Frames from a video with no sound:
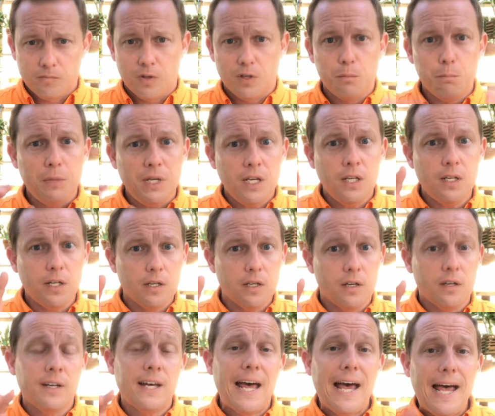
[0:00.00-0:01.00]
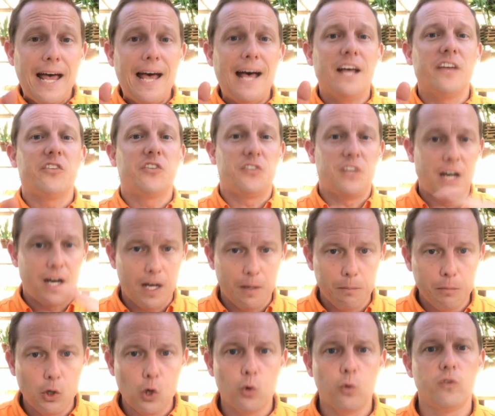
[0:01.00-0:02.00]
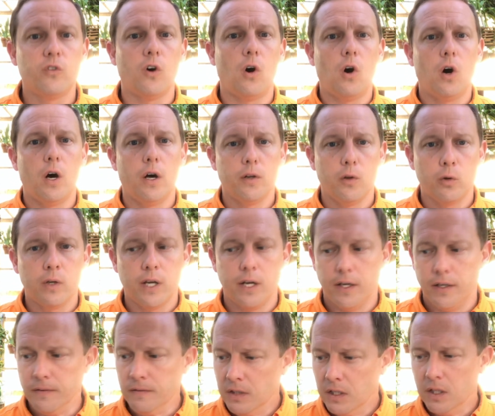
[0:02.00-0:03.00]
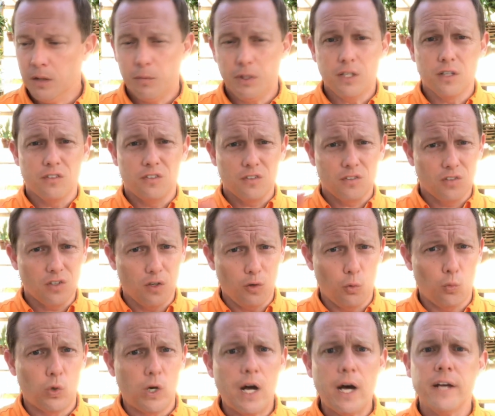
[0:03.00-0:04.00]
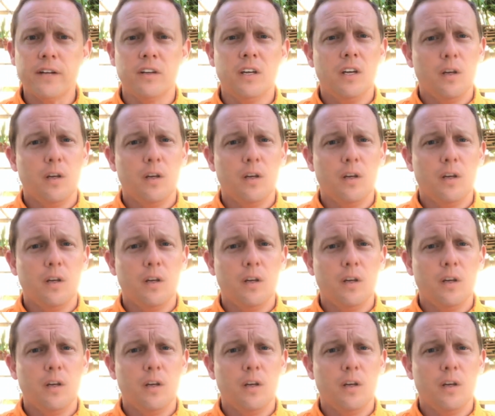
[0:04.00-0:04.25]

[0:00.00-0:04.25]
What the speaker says: media as time goes on, okay? Because it's going to rot,